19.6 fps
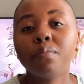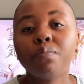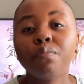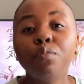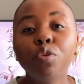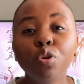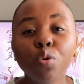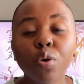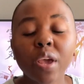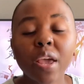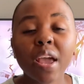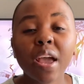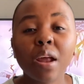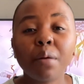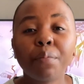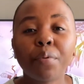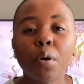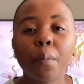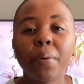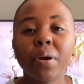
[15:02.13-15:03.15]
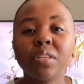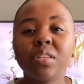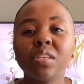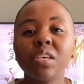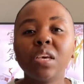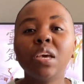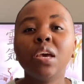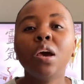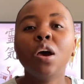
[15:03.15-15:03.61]
looking at
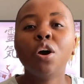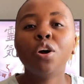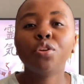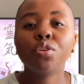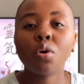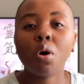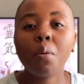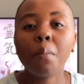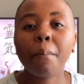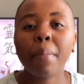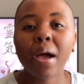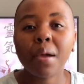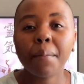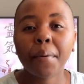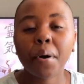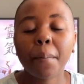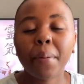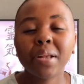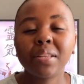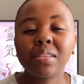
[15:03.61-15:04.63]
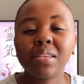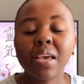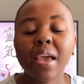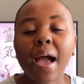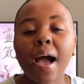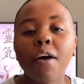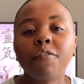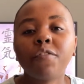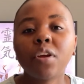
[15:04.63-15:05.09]
property. Don't buy a property
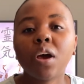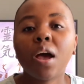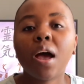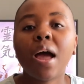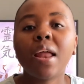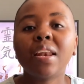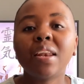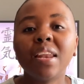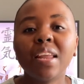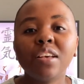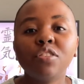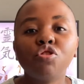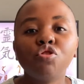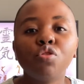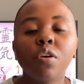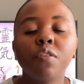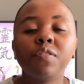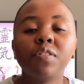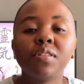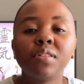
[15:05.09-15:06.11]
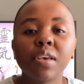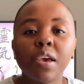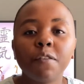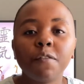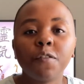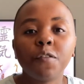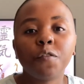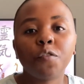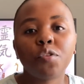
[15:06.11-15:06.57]
unless you have
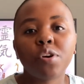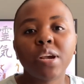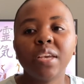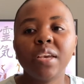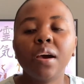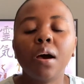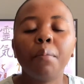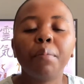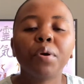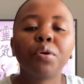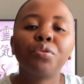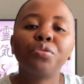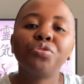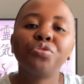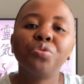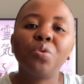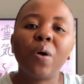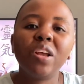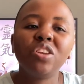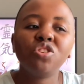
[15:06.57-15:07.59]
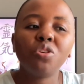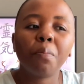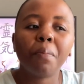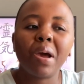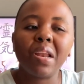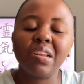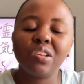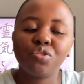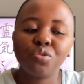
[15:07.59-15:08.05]
saved for a year, because you want your
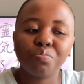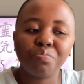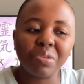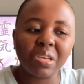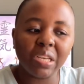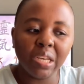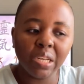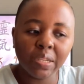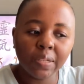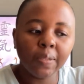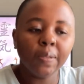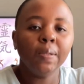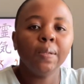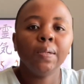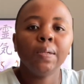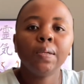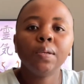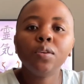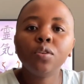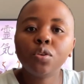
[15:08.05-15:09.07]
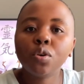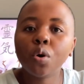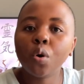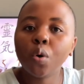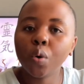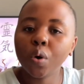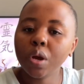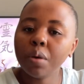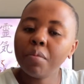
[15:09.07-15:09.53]
money to be,
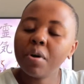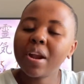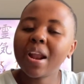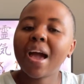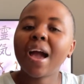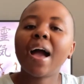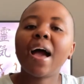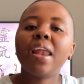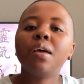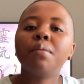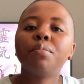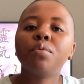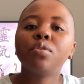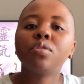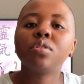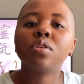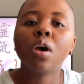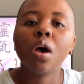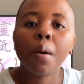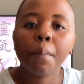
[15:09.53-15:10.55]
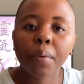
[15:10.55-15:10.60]
ibonakale most.